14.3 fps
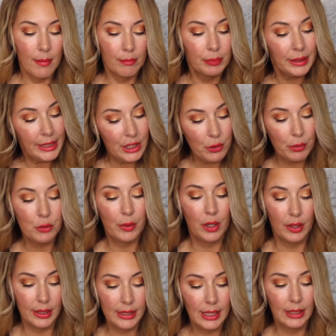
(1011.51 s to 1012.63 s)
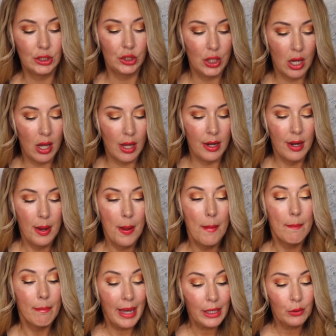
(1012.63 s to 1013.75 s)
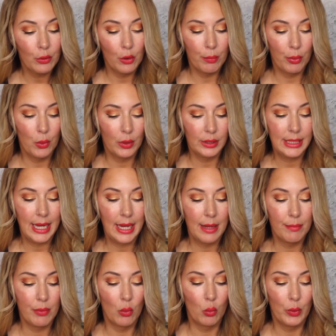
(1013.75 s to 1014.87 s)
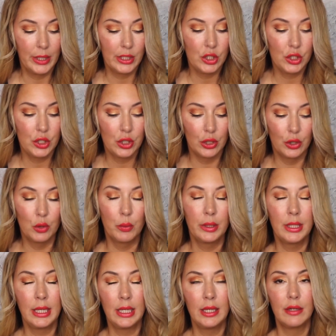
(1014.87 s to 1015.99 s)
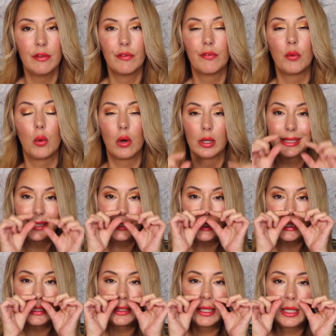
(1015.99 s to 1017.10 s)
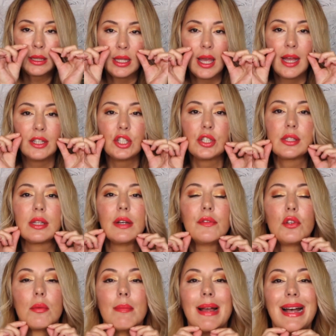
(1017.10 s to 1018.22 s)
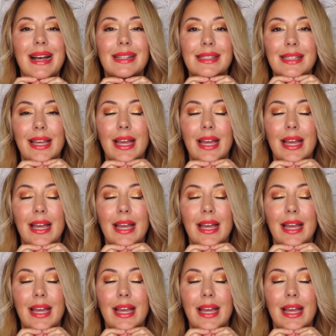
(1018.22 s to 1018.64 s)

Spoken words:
Bleach, which we already touched on. Micro pore tape, which you would need for sealing the edges of your mask.